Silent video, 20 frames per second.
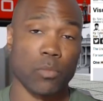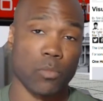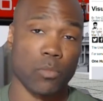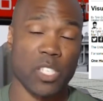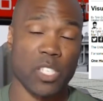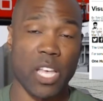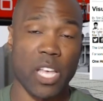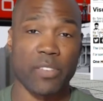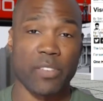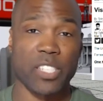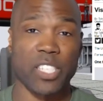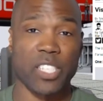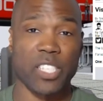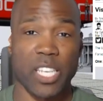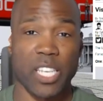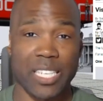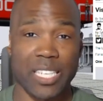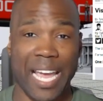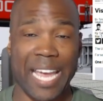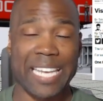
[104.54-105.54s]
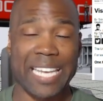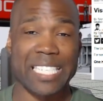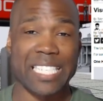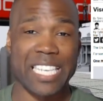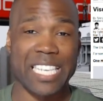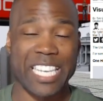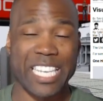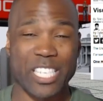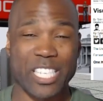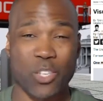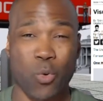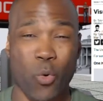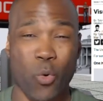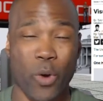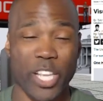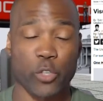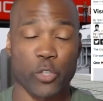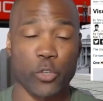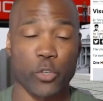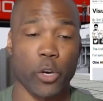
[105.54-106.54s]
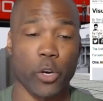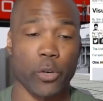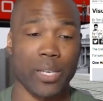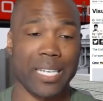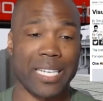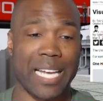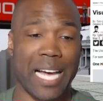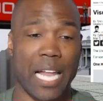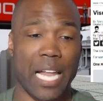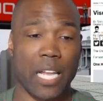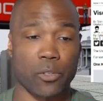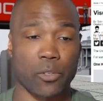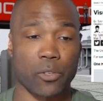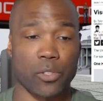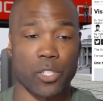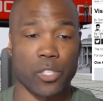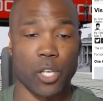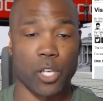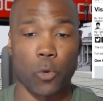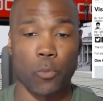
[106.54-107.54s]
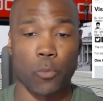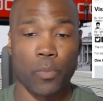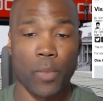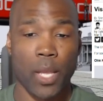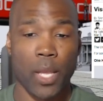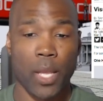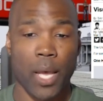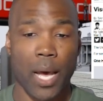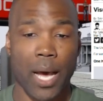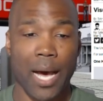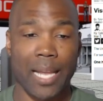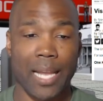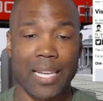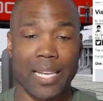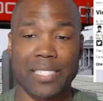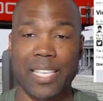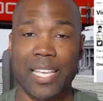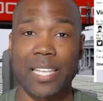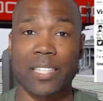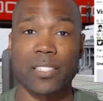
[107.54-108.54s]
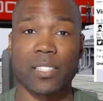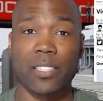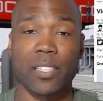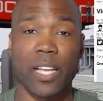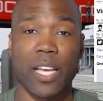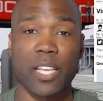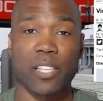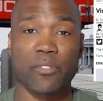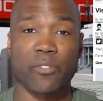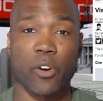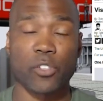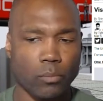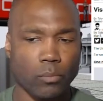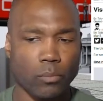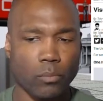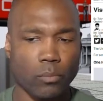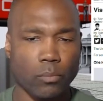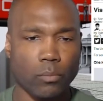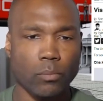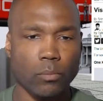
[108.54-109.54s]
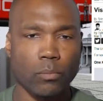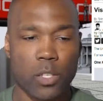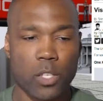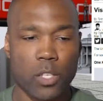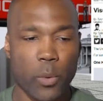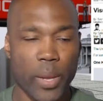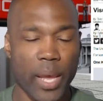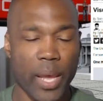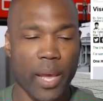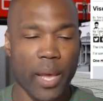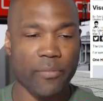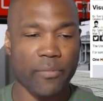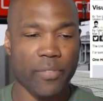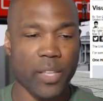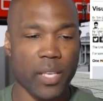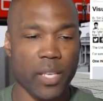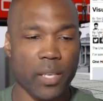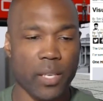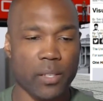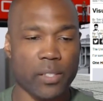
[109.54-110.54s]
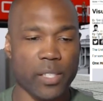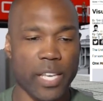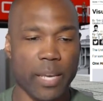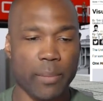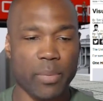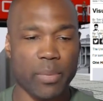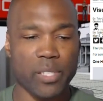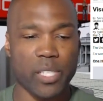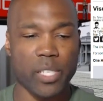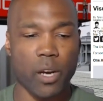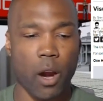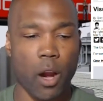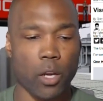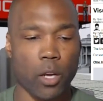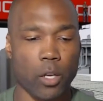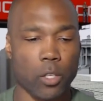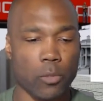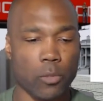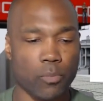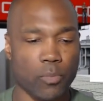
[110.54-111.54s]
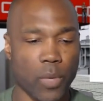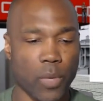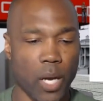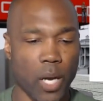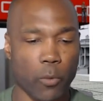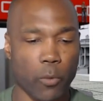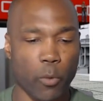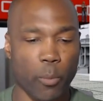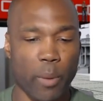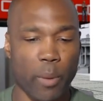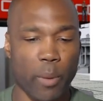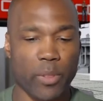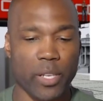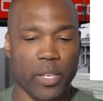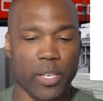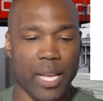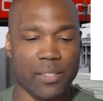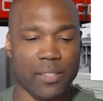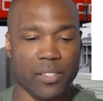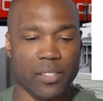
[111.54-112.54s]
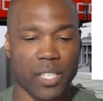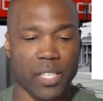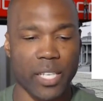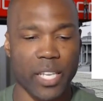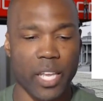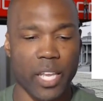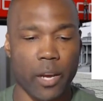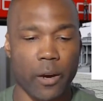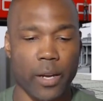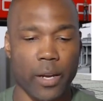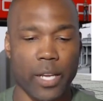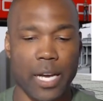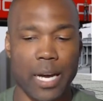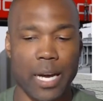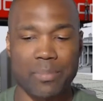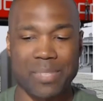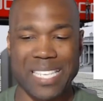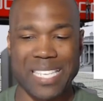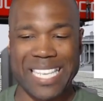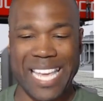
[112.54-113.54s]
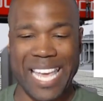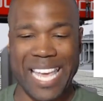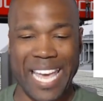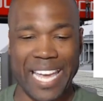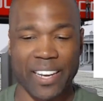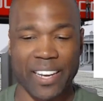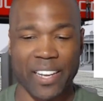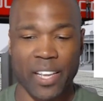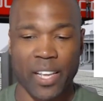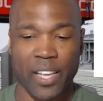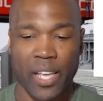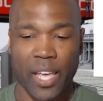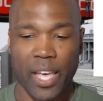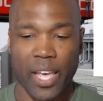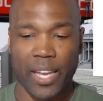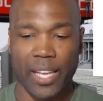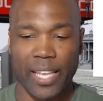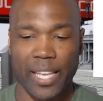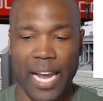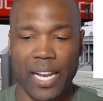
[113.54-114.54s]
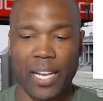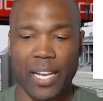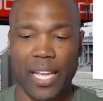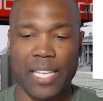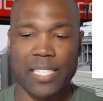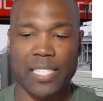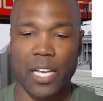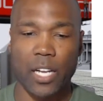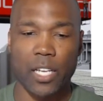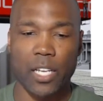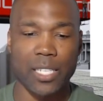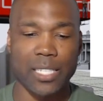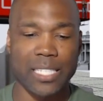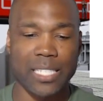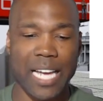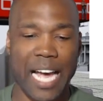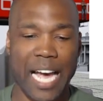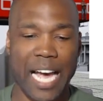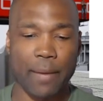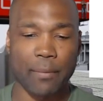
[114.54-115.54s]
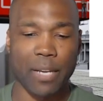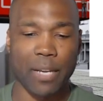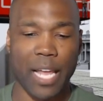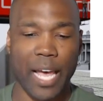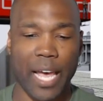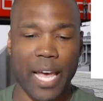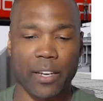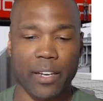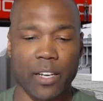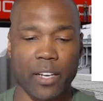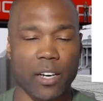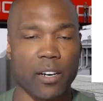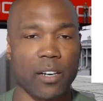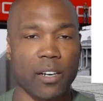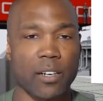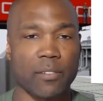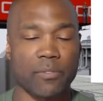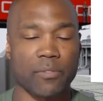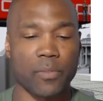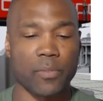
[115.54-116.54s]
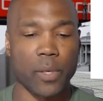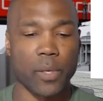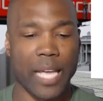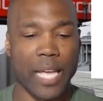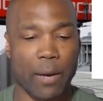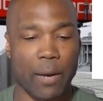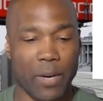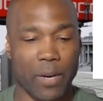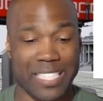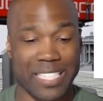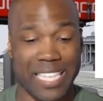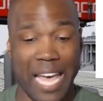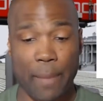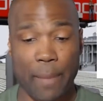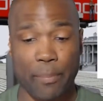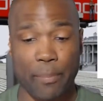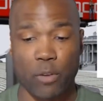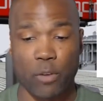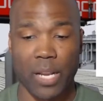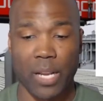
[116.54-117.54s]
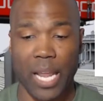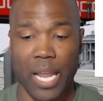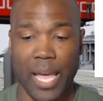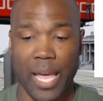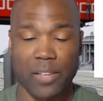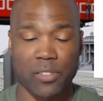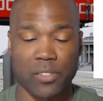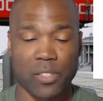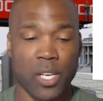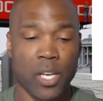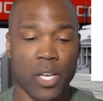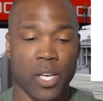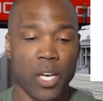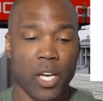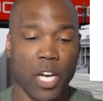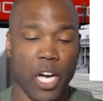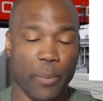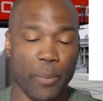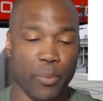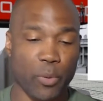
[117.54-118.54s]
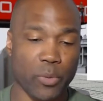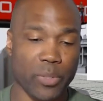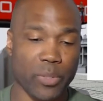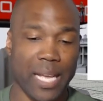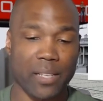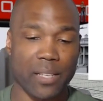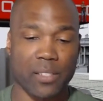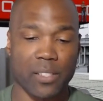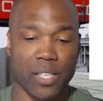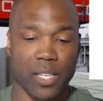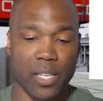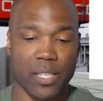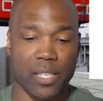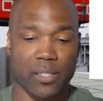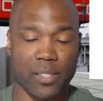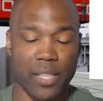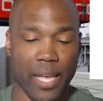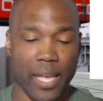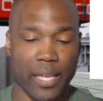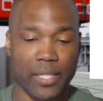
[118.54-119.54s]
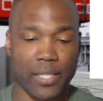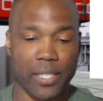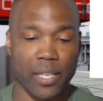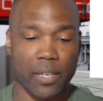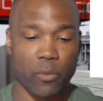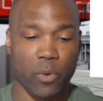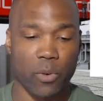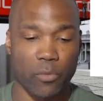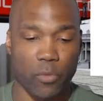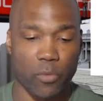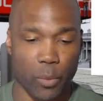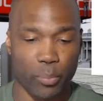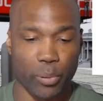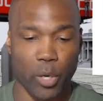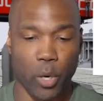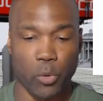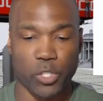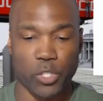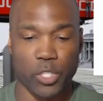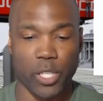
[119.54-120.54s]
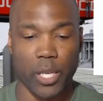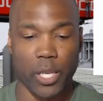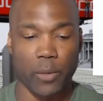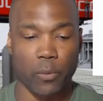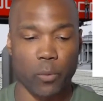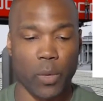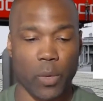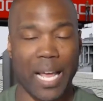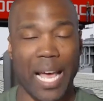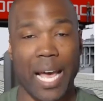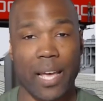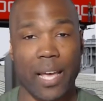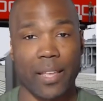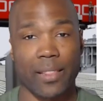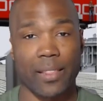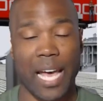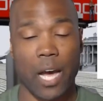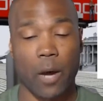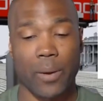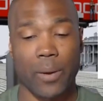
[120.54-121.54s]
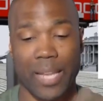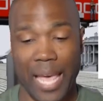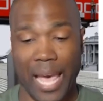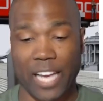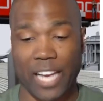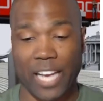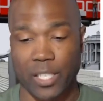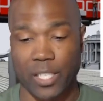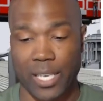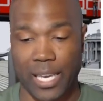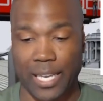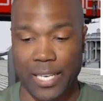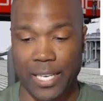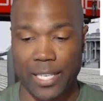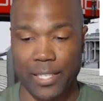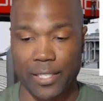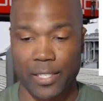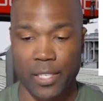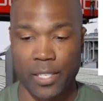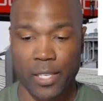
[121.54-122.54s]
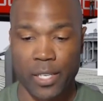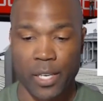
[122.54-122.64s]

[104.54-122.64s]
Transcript: $17, $19, $20 trillion. So let's get into today's first. So we have the CNBC article, Remember the Debt Ceiling, Here It Comes Again. And it kind of lays out a good timeline of what has happened over the last couple debt ceilings that we've approached and how it actually ended,